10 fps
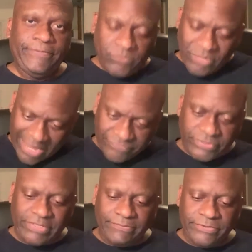We have to
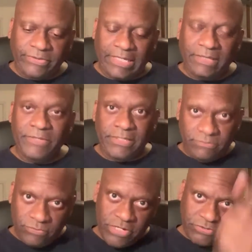stop doing that. Let me
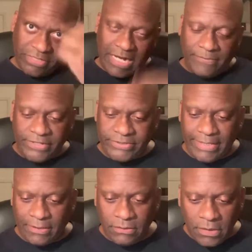read your comments
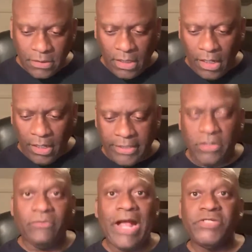now. Uh, and
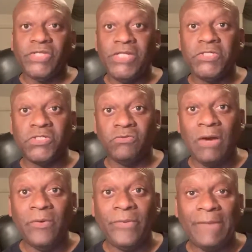congratulations to
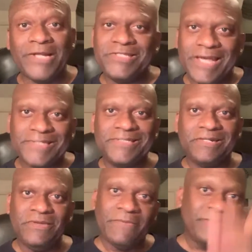Robert Bobb. I texted
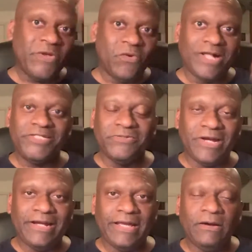him. You might be watching
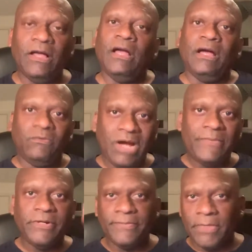right now.
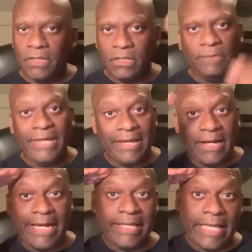Robert, man,
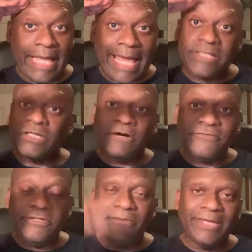I hats off
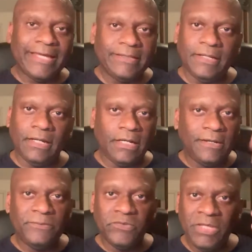to you, man.
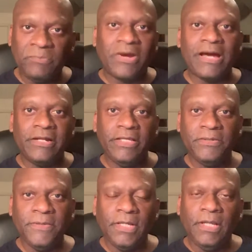Uh, I'm really proud of you.